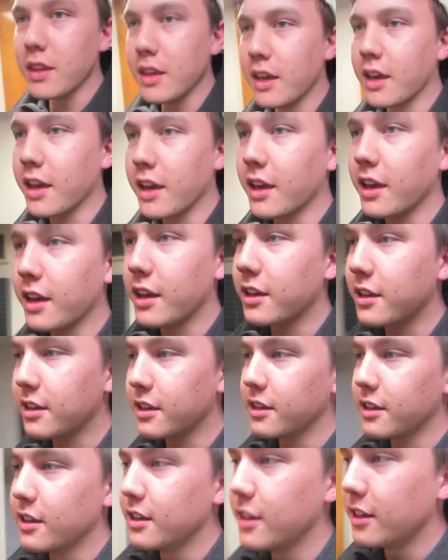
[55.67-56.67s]
And
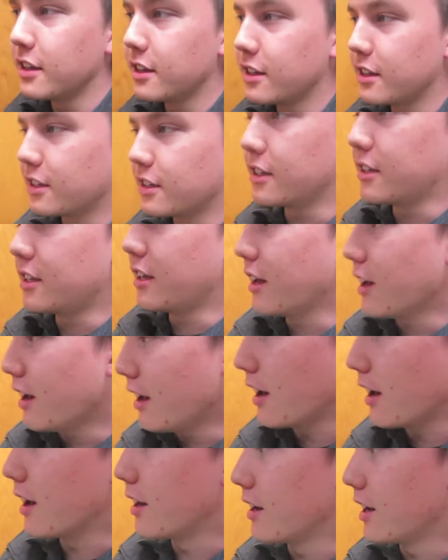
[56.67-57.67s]

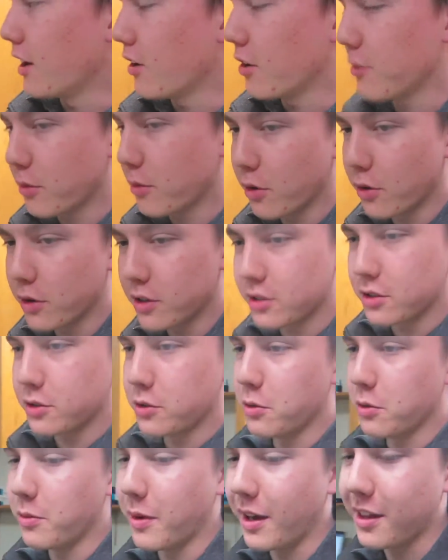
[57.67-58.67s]
yeah, now I'm going
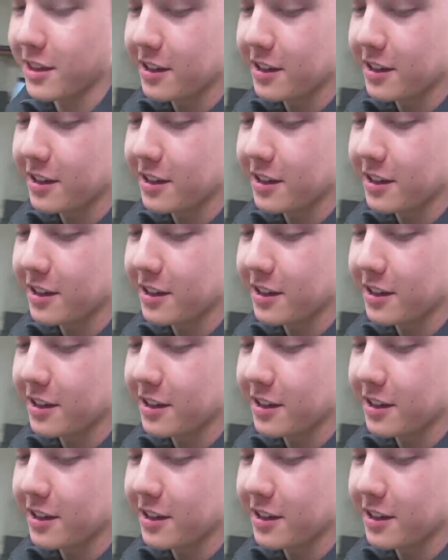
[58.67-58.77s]
to my